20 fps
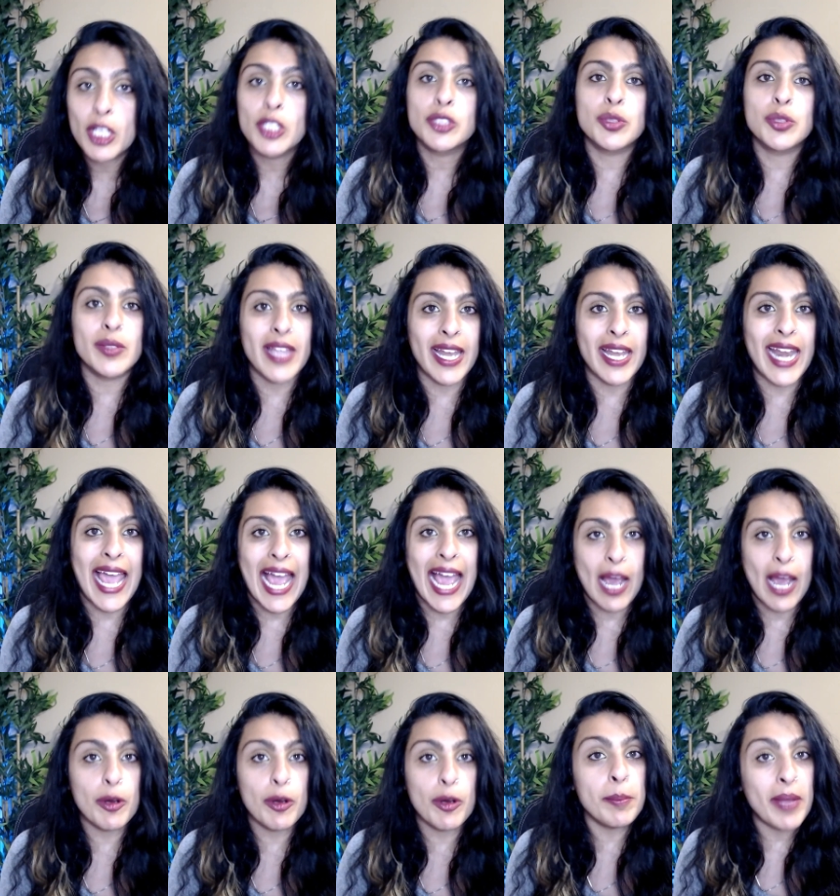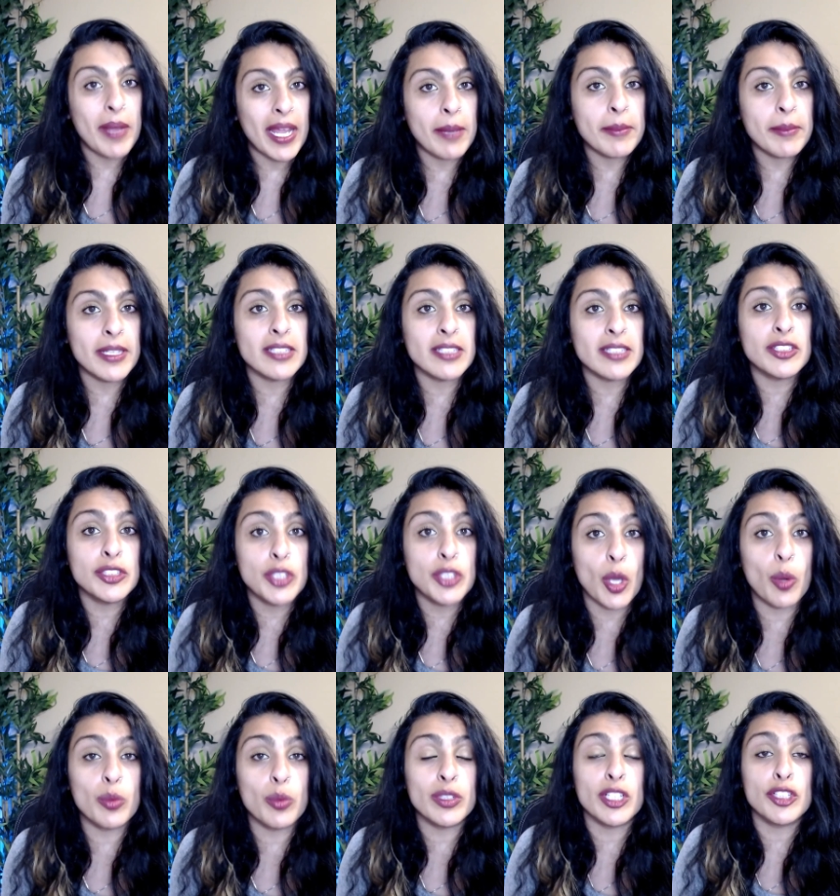so that our payments
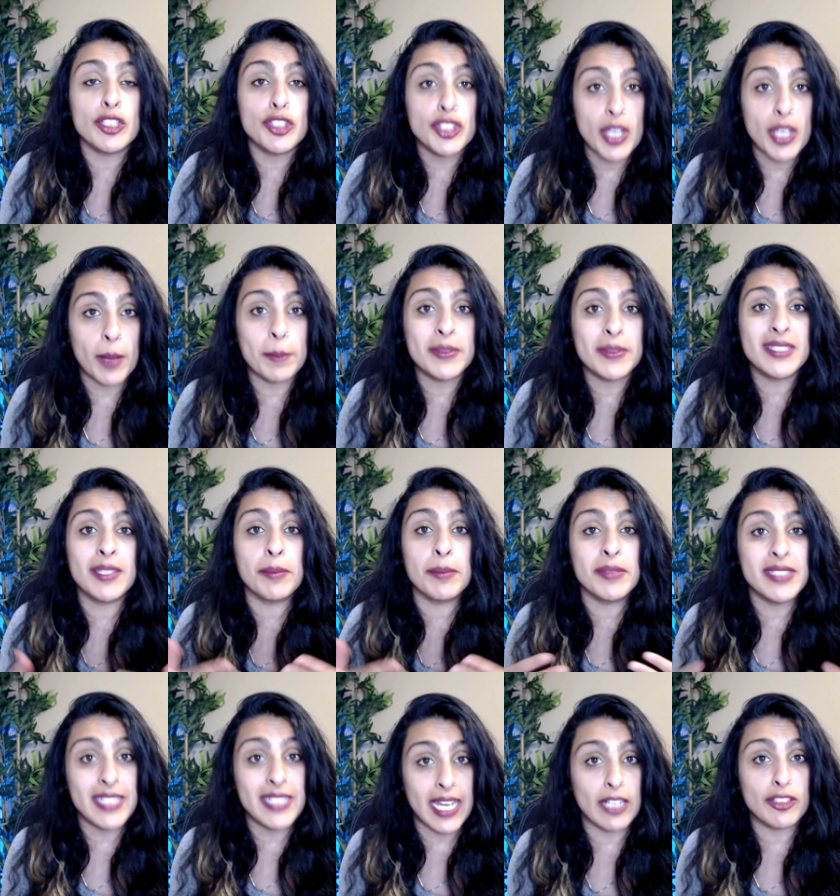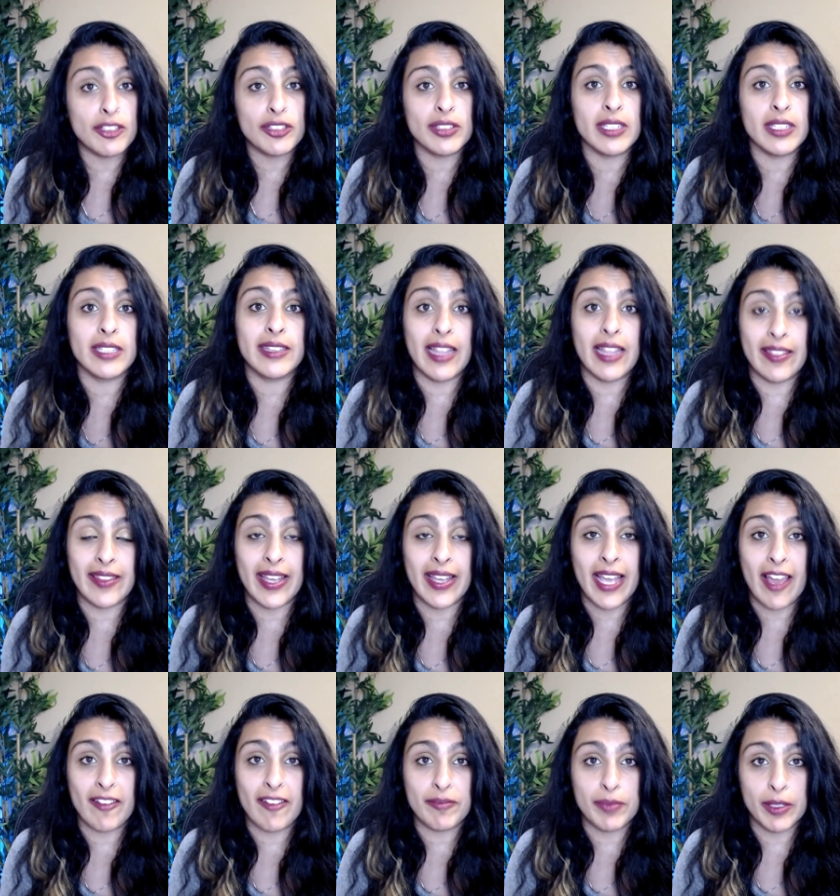don't jump substantially than they
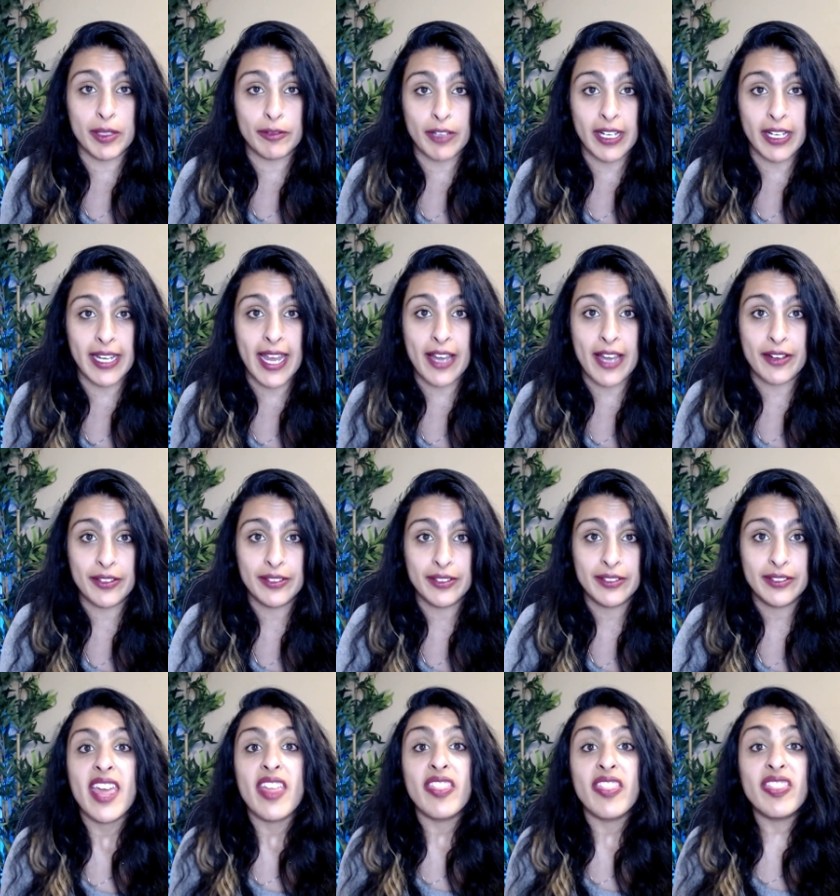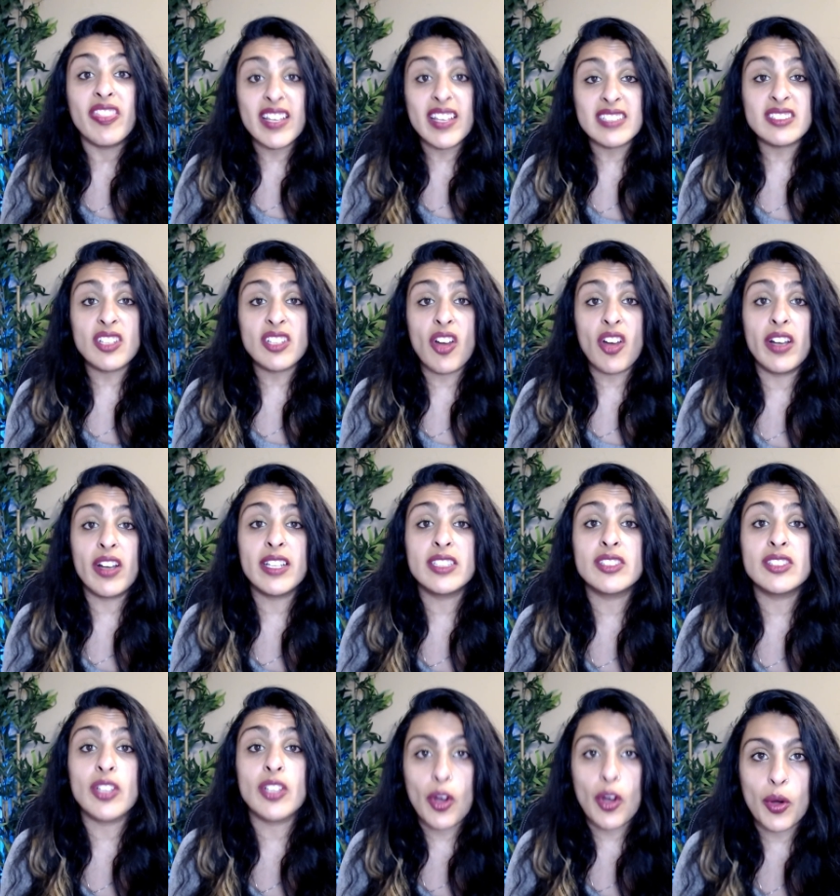have been right now. This on its
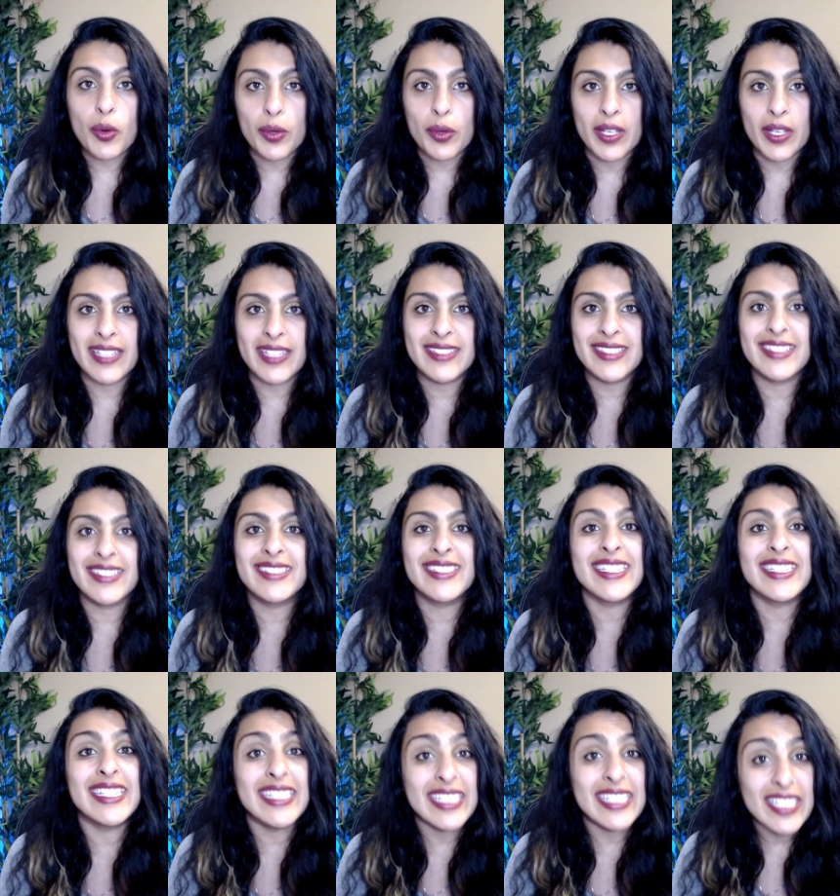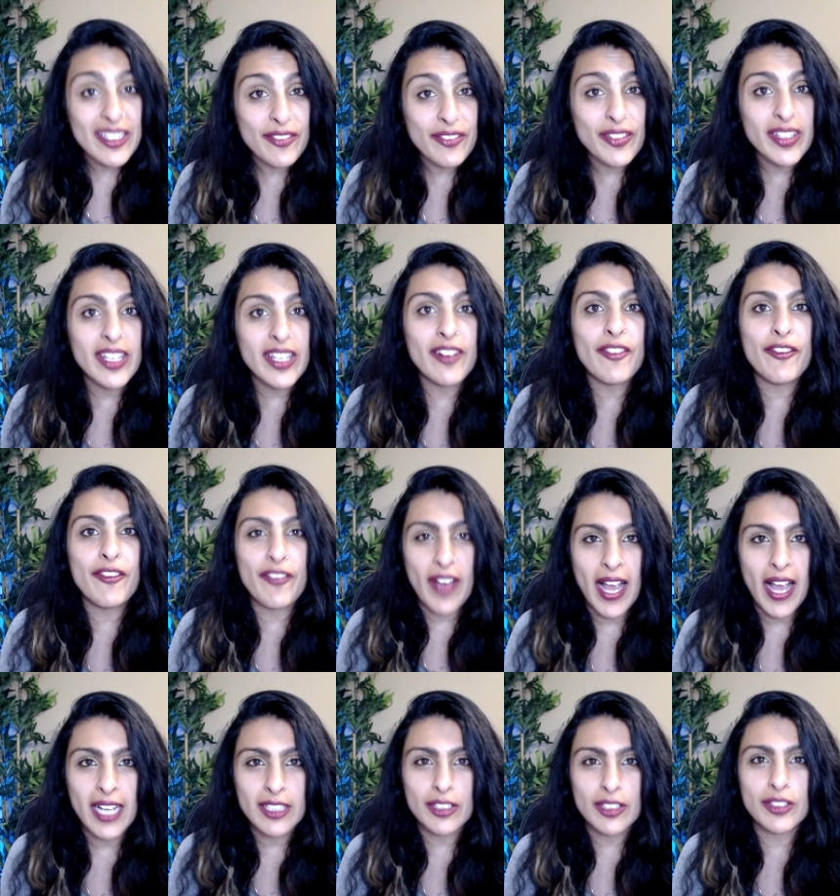own is a significant
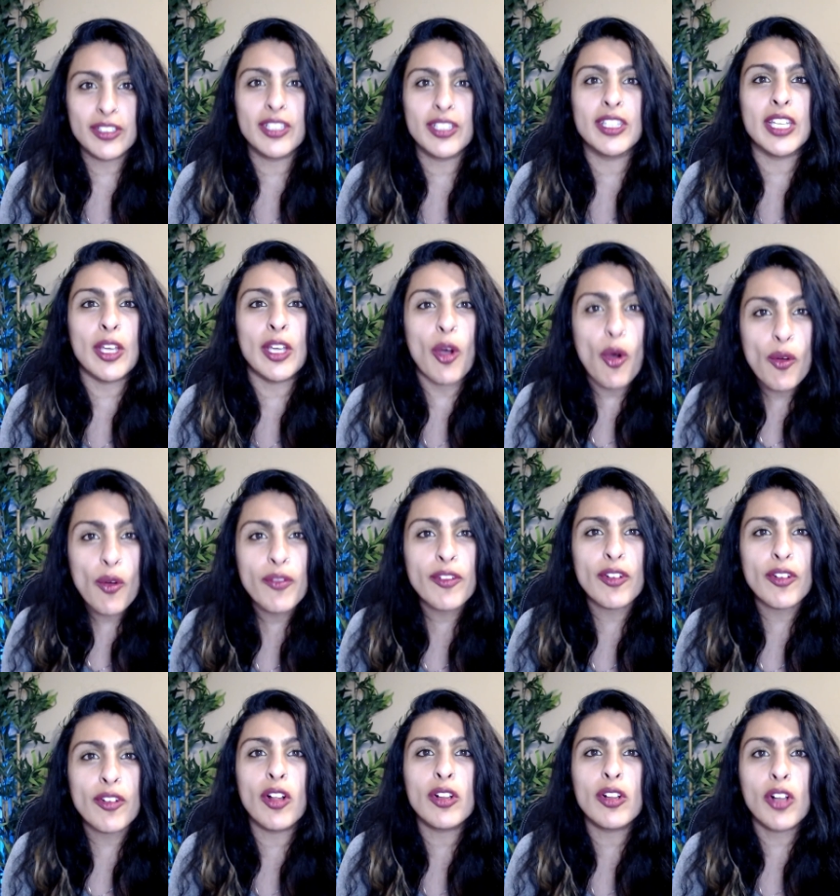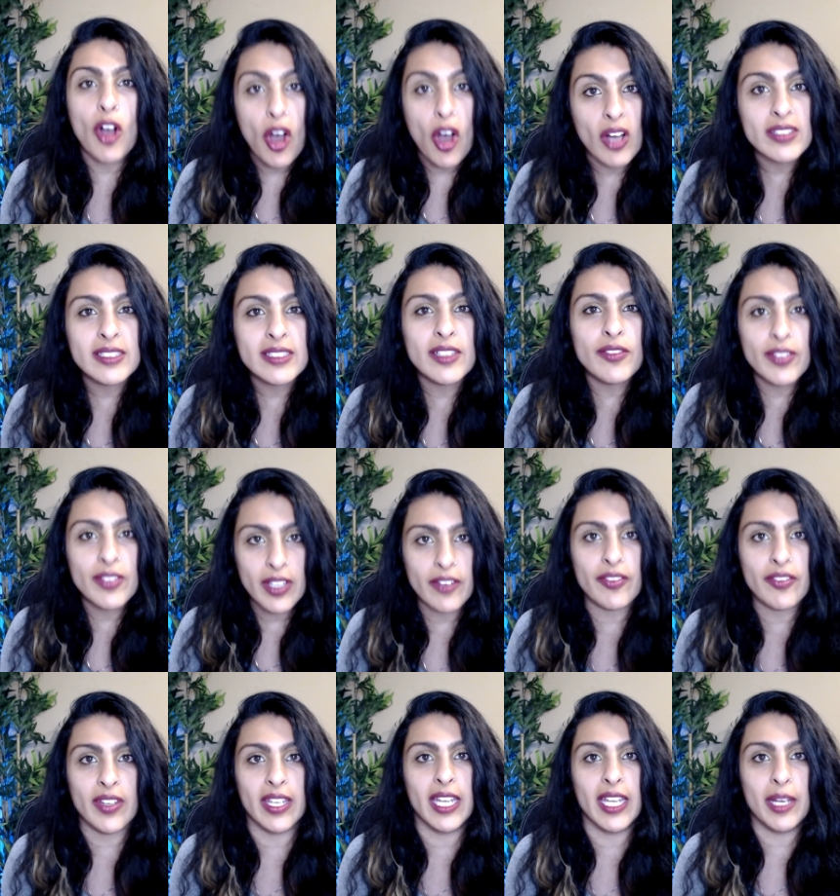factor to the overall cost of
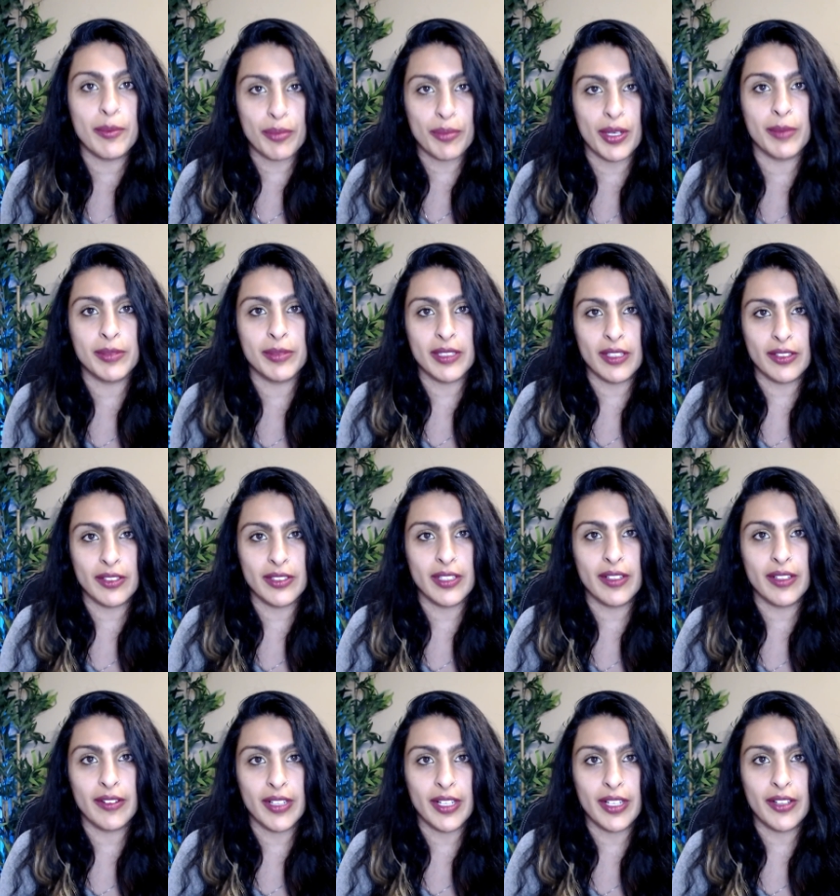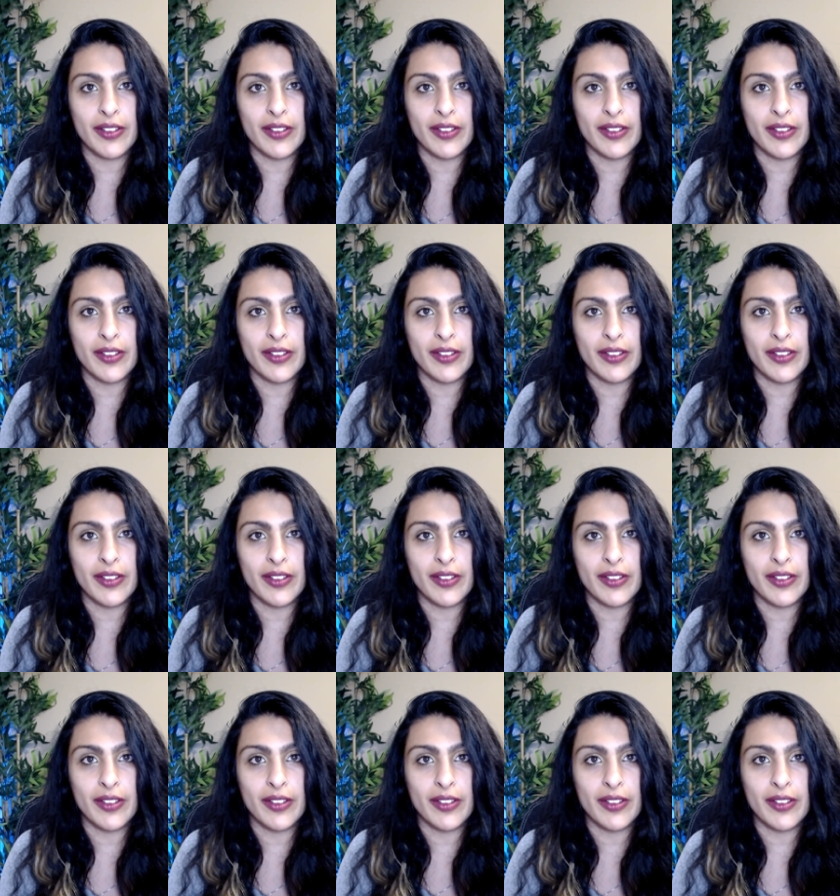living in Brampton, Ontario.